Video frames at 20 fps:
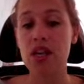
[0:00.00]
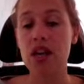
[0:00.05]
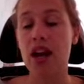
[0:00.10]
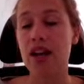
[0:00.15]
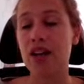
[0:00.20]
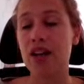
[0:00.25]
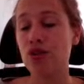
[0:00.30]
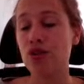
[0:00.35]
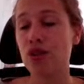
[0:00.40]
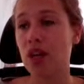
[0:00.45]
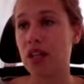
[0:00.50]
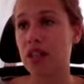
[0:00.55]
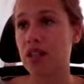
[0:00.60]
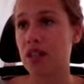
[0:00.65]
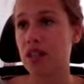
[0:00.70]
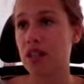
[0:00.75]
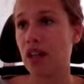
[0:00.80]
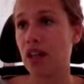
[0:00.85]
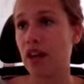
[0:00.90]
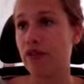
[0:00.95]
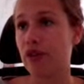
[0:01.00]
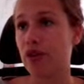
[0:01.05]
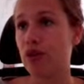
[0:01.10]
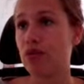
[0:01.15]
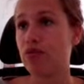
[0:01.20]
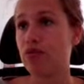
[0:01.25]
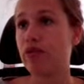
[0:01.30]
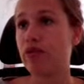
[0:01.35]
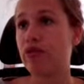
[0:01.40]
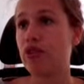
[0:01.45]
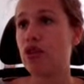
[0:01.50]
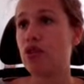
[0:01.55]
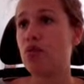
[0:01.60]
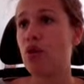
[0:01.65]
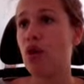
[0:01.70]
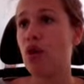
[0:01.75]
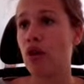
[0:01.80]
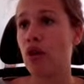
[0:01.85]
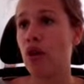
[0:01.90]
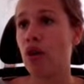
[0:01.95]
and you can still have an overview
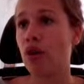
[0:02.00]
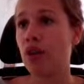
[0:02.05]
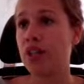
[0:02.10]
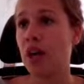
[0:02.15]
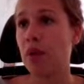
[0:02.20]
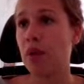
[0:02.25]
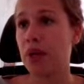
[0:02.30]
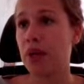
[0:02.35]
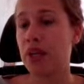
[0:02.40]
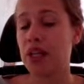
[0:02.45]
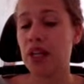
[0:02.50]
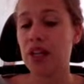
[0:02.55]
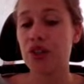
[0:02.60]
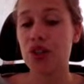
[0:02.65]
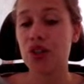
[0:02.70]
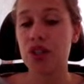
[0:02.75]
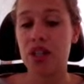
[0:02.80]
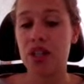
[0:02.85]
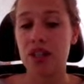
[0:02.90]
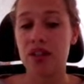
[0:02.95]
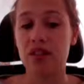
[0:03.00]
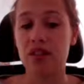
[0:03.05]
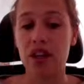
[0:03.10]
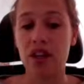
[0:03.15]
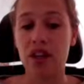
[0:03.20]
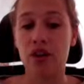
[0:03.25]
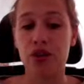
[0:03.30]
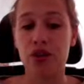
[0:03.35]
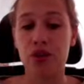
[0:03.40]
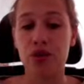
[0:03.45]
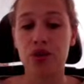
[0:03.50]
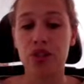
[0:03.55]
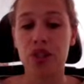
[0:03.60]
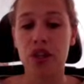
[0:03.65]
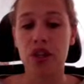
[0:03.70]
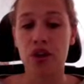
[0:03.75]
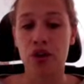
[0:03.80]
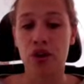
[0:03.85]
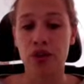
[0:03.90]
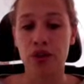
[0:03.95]
on all the applications that they are using
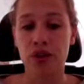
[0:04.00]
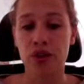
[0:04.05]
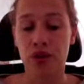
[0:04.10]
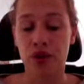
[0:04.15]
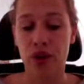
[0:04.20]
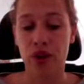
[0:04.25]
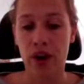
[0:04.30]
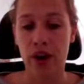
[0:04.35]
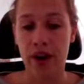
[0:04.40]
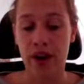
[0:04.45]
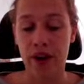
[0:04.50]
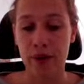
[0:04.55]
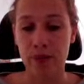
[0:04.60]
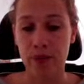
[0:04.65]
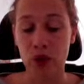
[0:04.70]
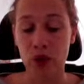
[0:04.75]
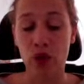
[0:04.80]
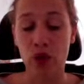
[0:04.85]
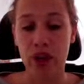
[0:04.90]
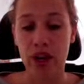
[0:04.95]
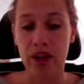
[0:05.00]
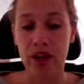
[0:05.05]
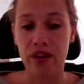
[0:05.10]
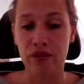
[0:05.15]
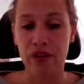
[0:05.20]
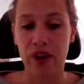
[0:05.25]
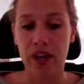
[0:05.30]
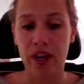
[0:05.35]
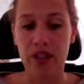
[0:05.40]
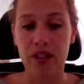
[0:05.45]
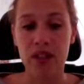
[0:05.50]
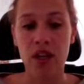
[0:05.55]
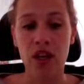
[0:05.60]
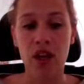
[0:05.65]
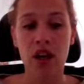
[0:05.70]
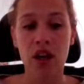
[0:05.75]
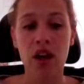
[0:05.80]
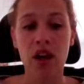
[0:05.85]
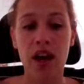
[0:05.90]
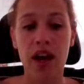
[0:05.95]
on their device.
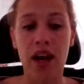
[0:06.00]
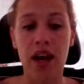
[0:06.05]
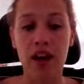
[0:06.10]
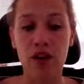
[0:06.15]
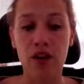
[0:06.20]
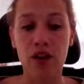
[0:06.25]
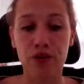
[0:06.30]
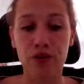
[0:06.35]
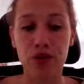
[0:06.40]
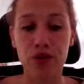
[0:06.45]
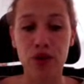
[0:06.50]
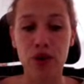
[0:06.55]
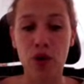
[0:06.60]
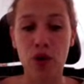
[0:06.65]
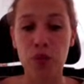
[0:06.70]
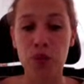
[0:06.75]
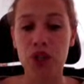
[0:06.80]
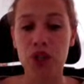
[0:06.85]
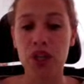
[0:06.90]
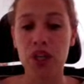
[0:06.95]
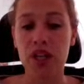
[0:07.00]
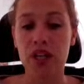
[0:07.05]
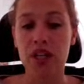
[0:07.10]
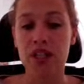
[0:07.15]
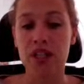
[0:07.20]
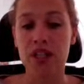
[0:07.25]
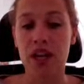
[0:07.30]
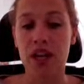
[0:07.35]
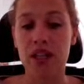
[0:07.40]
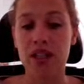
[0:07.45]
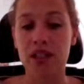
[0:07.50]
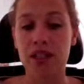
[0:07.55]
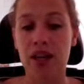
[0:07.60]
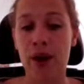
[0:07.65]
And a fourth option is that